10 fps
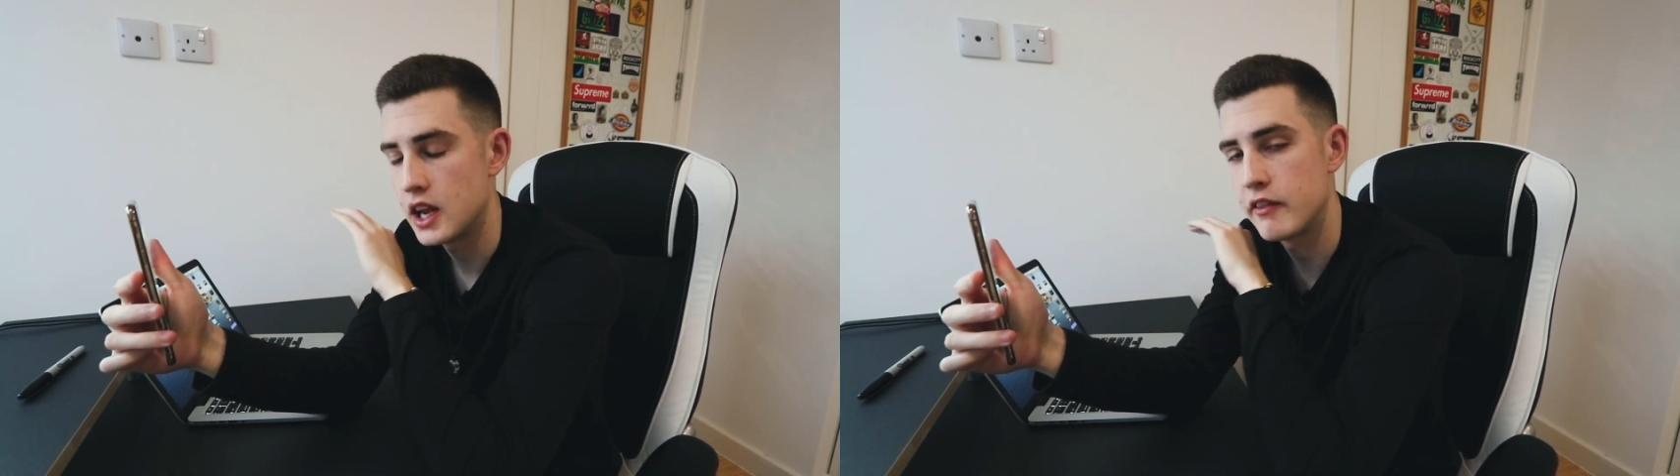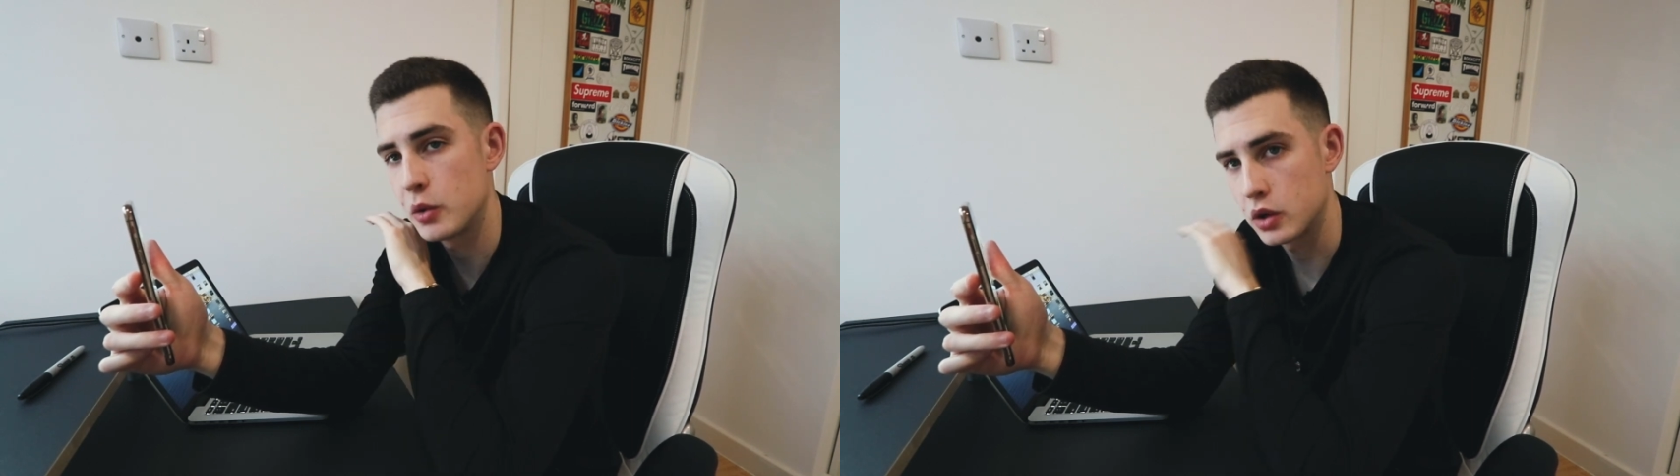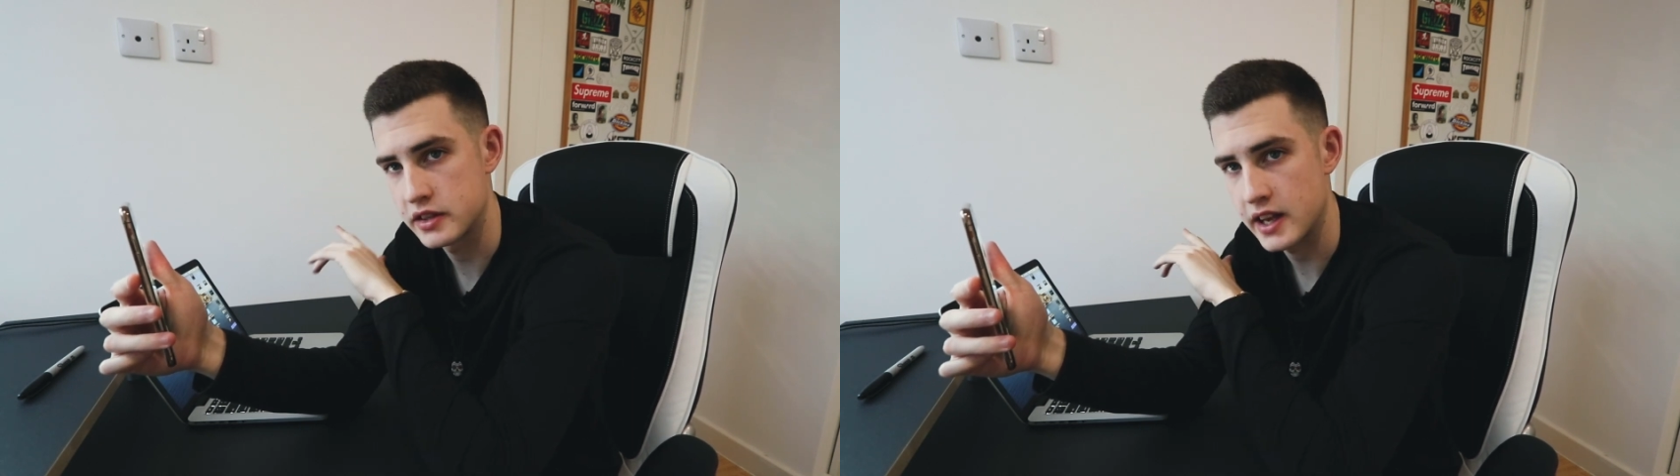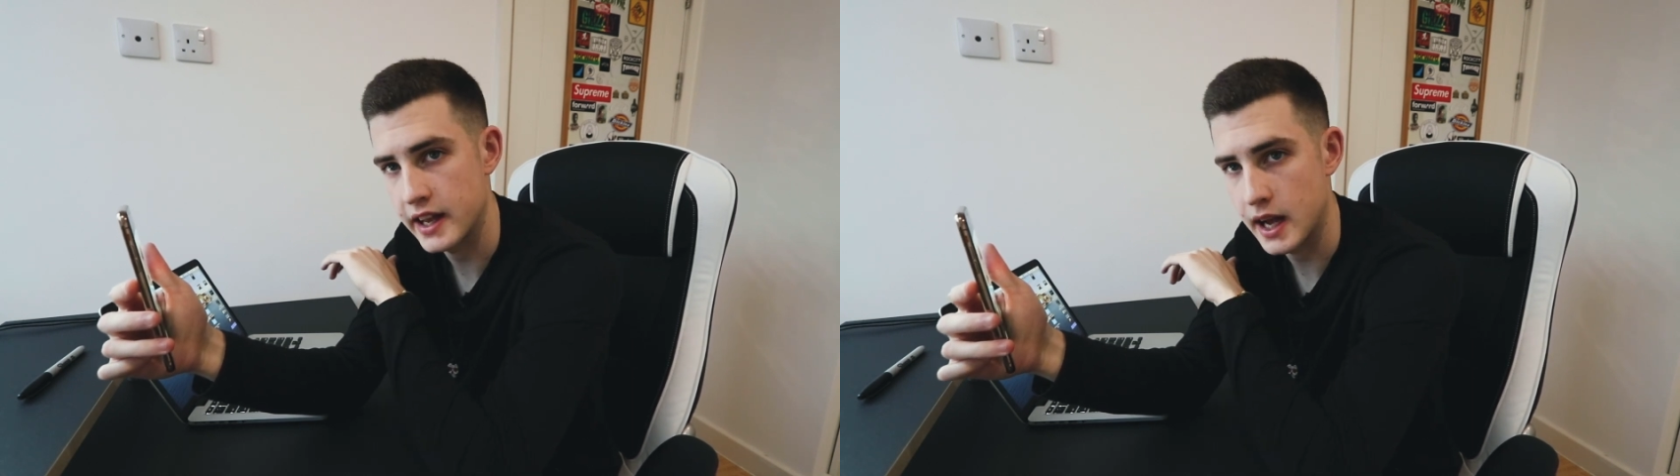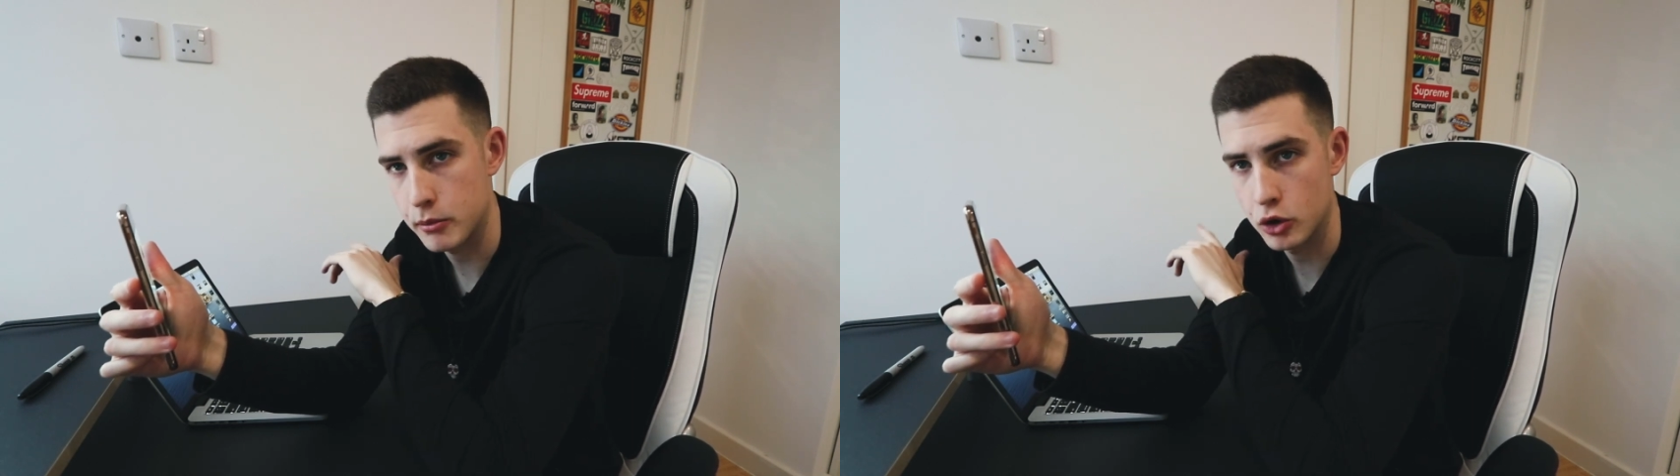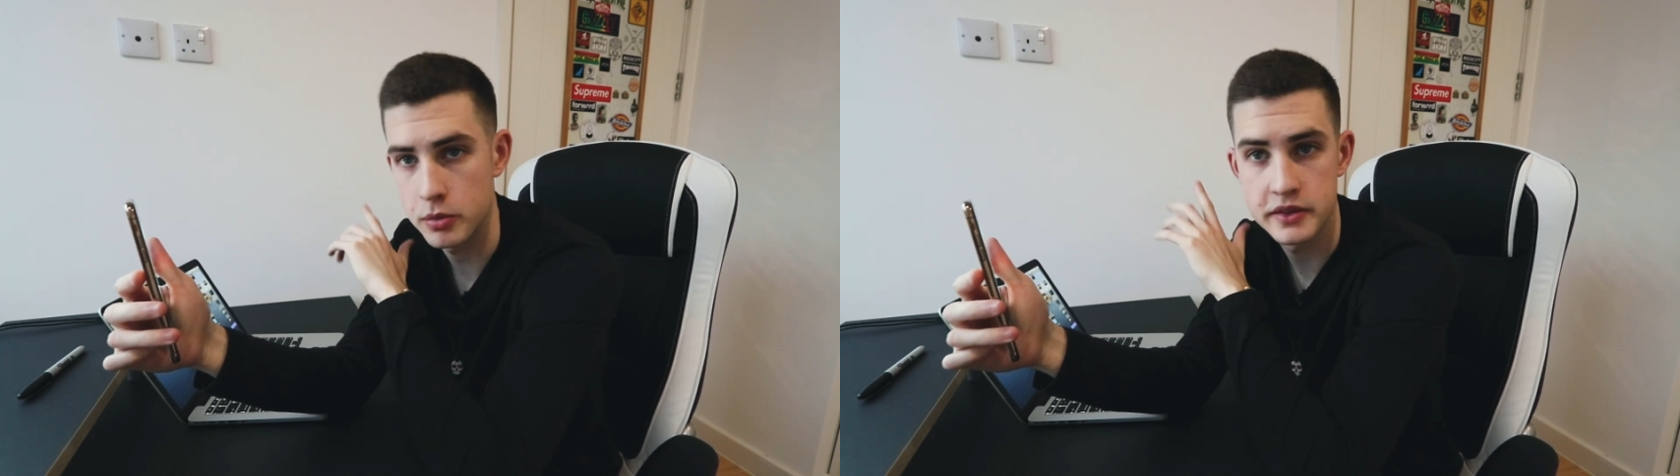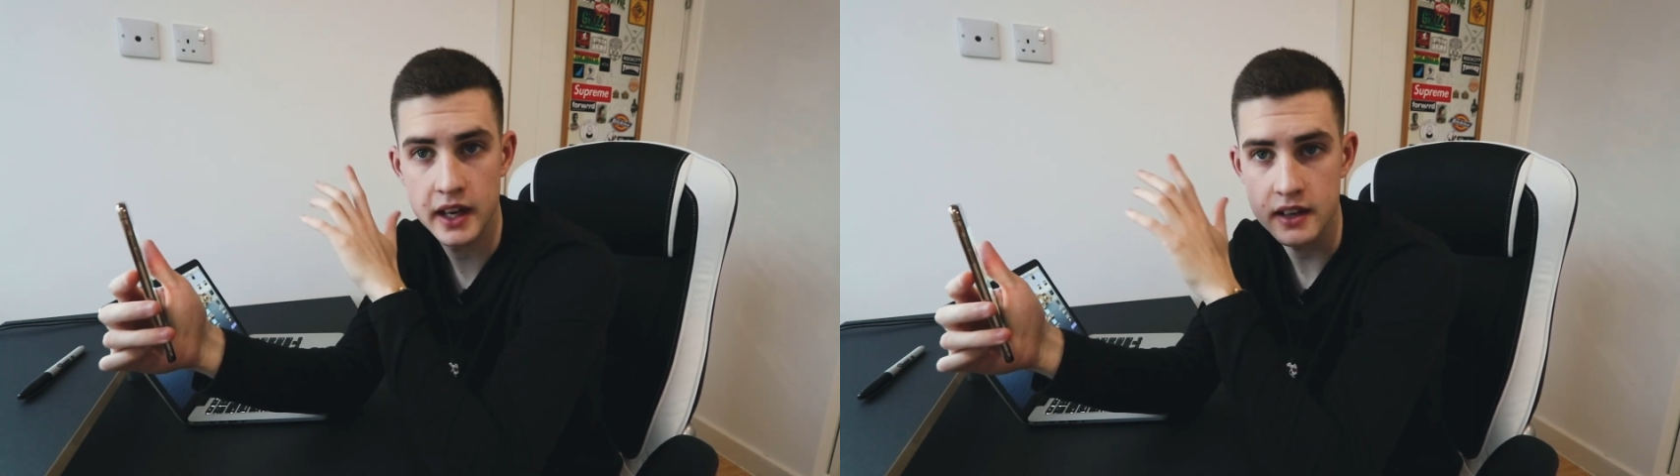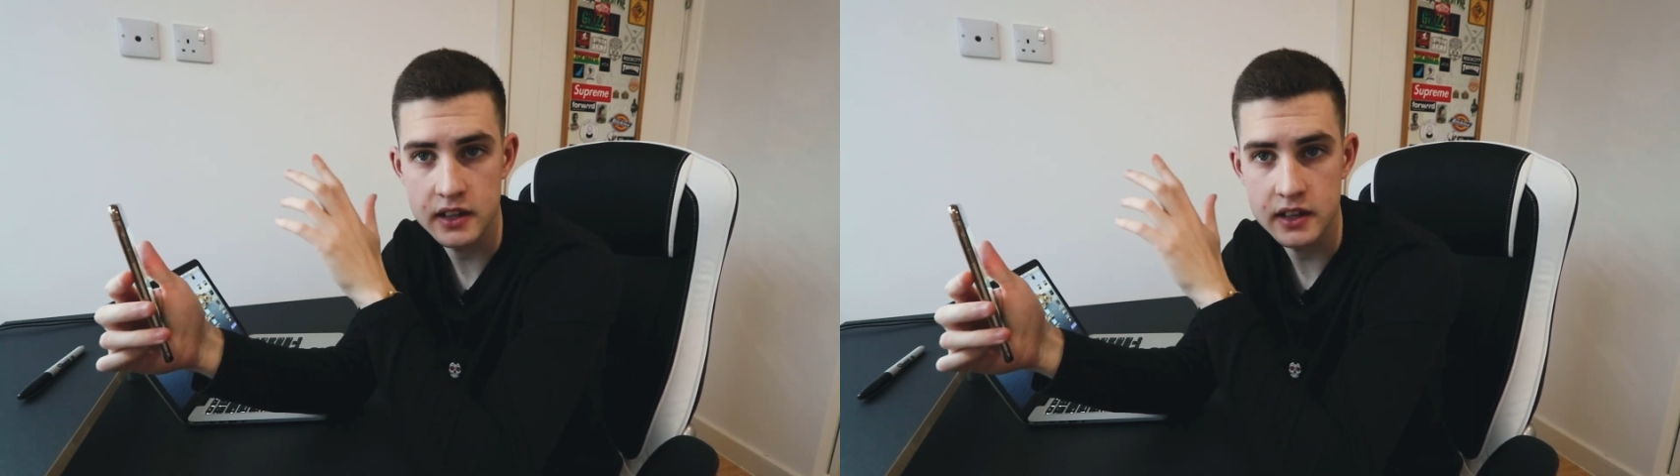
If you want to set a camera up and take a